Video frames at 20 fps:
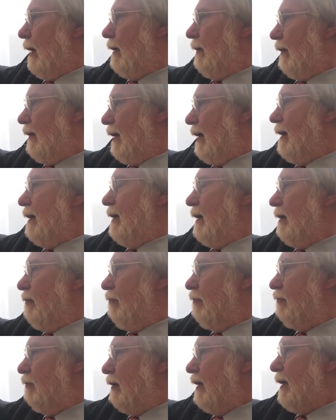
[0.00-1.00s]
And that
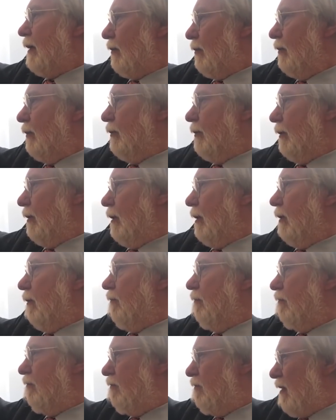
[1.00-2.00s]
inflicted
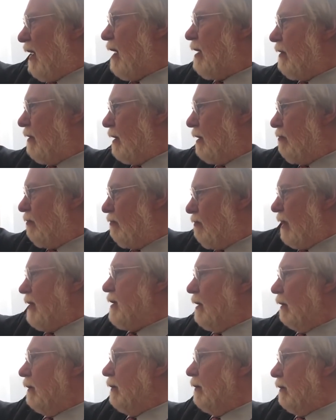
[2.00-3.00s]
very
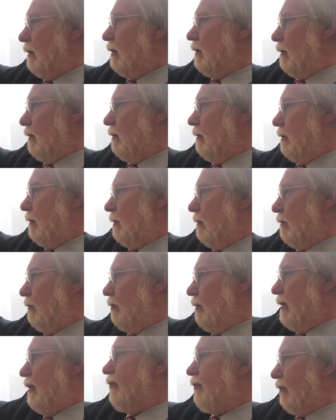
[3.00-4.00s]
real
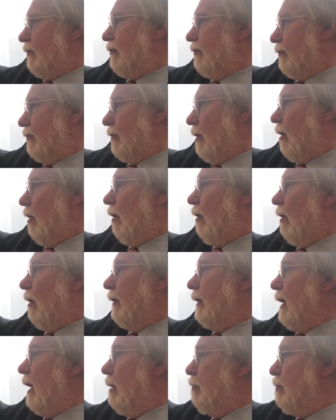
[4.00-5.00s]
risks
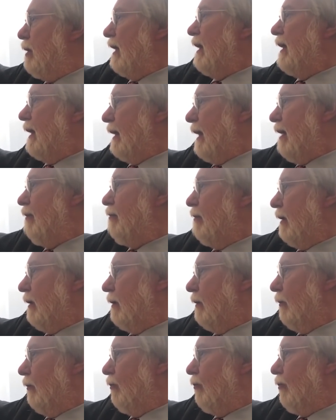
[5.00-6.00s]
on a billion
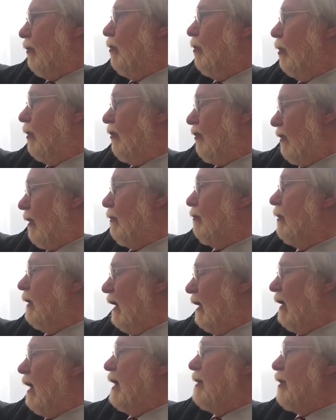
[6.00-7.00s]
Africans who are
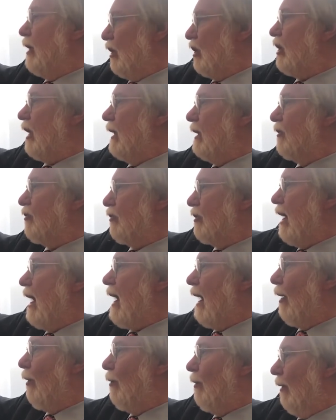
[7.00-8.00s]
suffering climate change
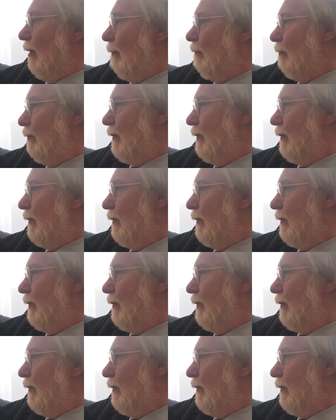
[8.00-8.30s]
now